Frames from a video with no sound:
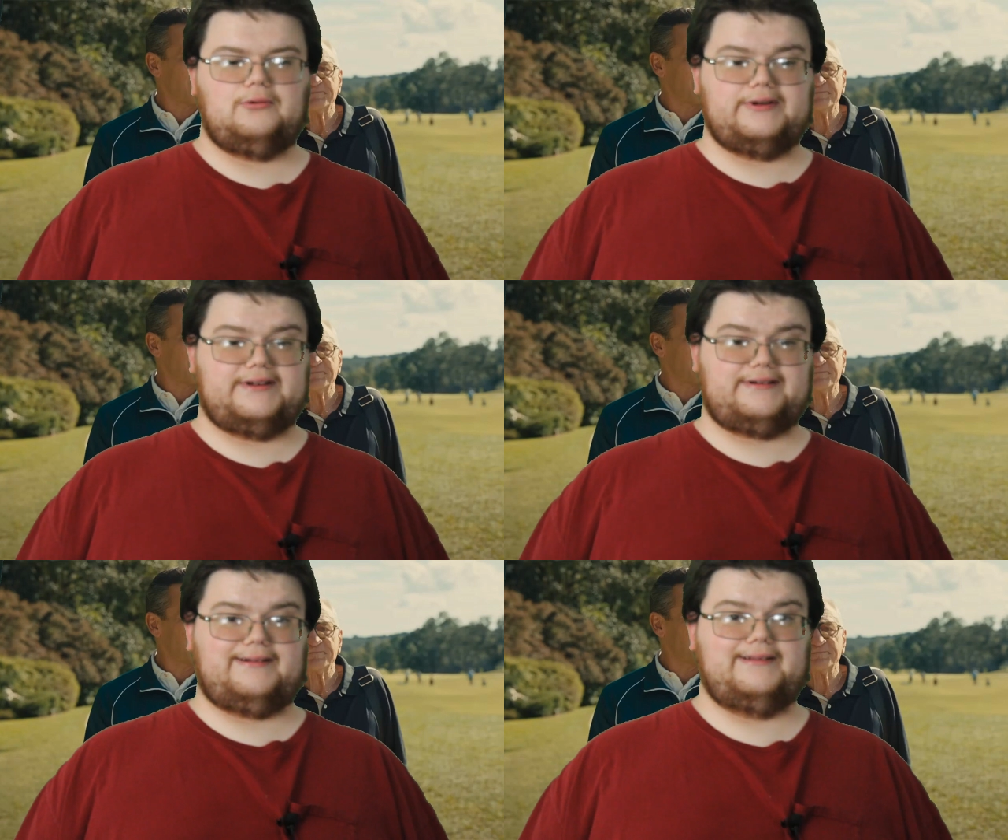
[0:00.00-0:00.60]
Would
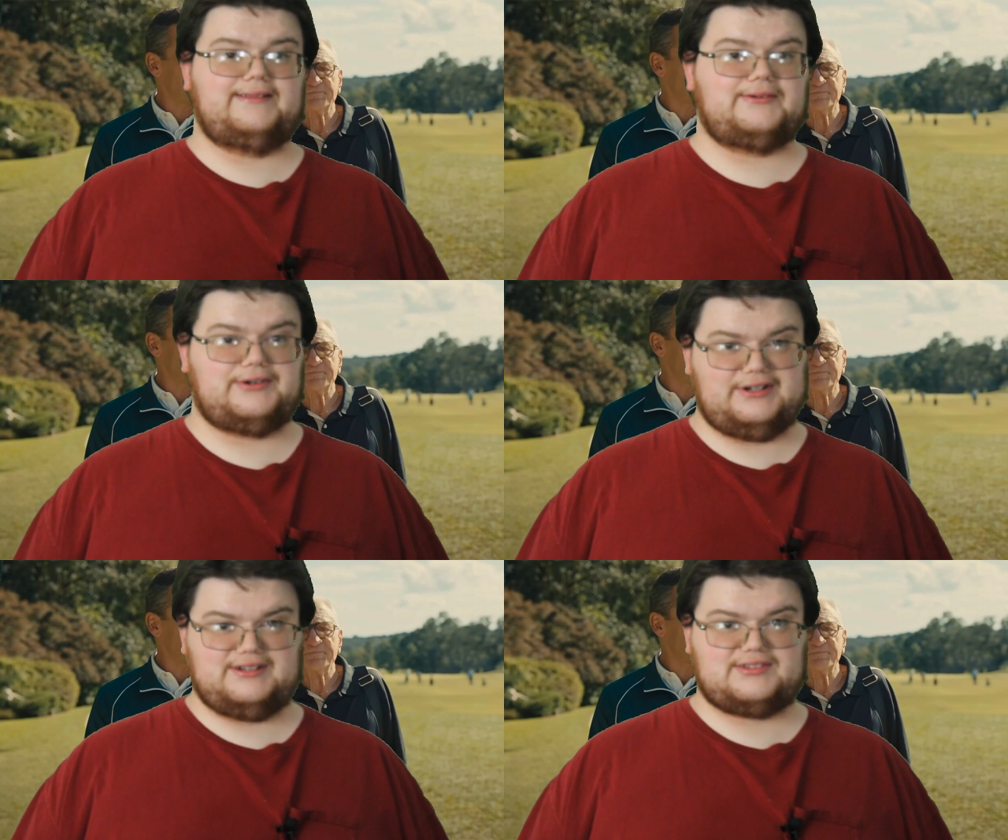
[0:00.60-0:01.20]
I call it the
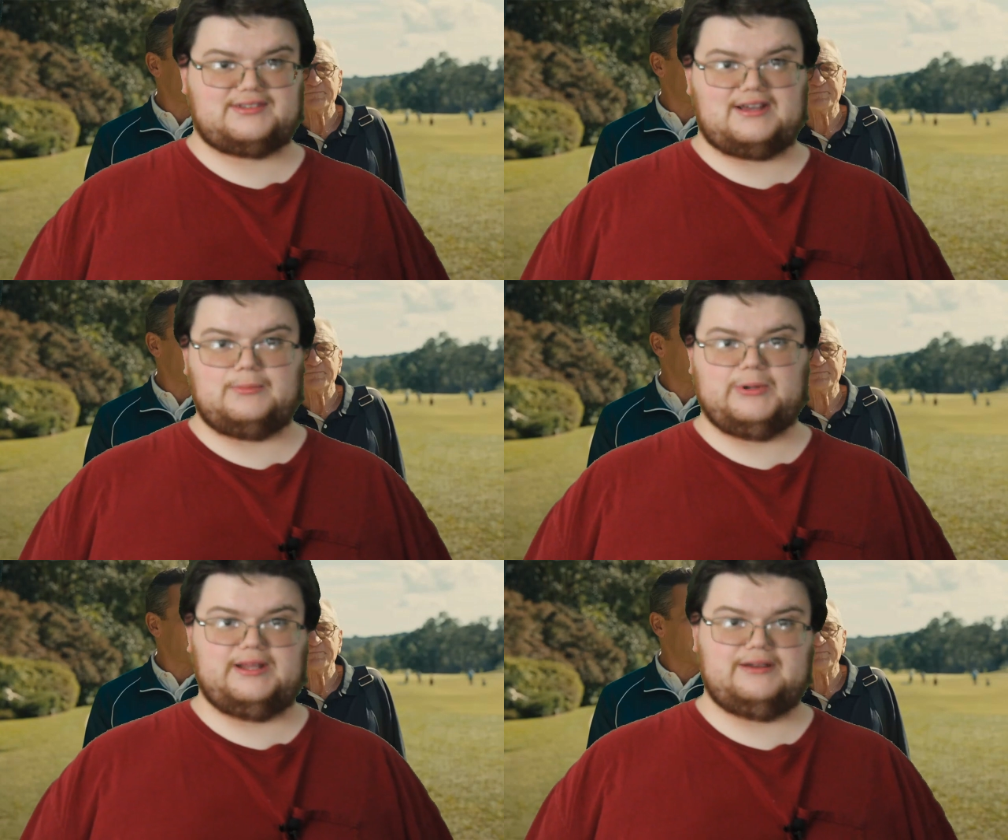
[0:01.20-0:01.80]
greatest
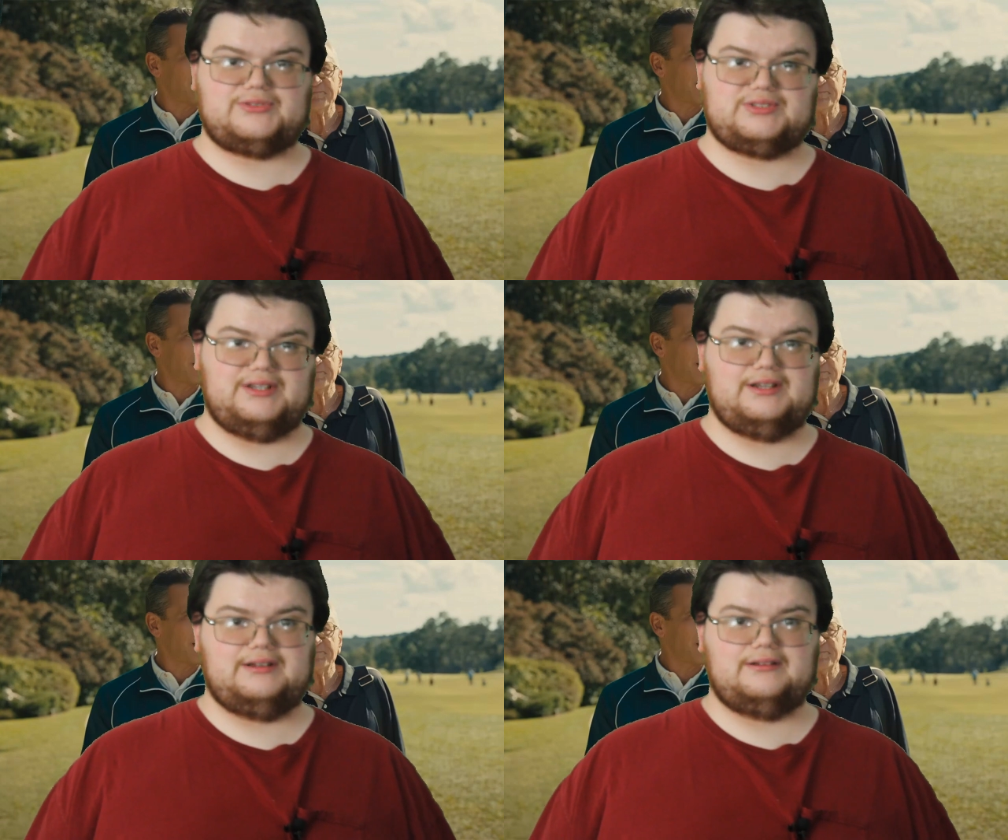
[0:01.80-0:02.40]
comedy I've
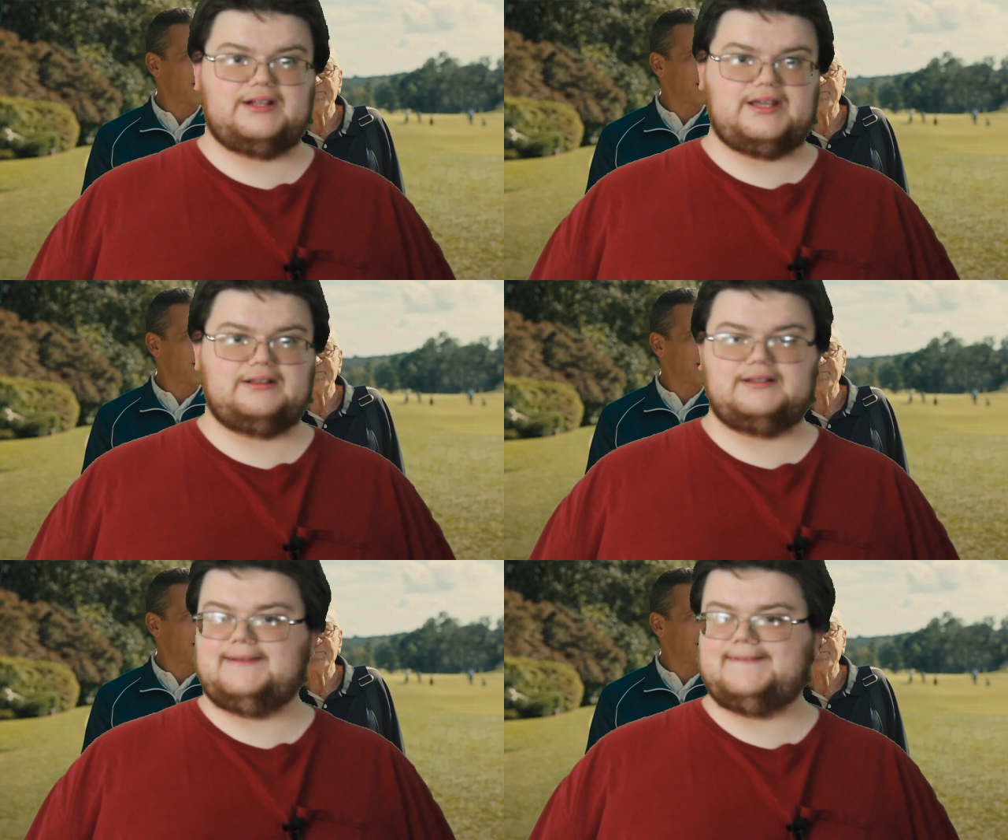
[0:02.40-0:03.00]
seen
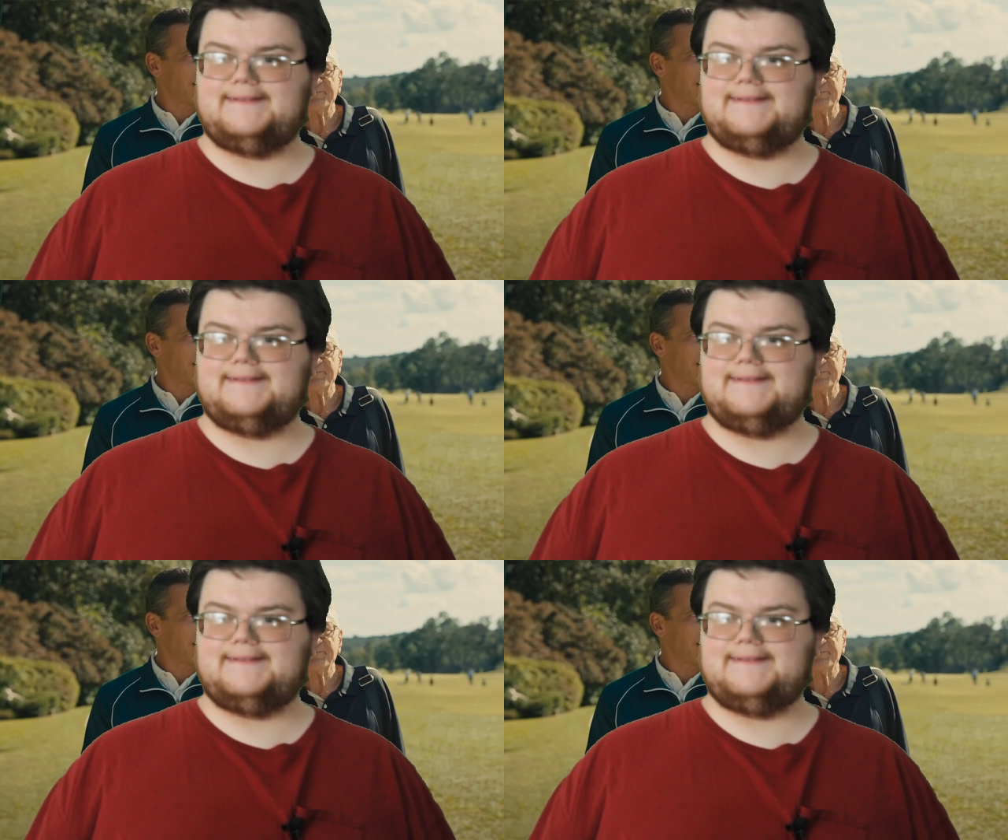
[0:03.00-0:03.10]
lately?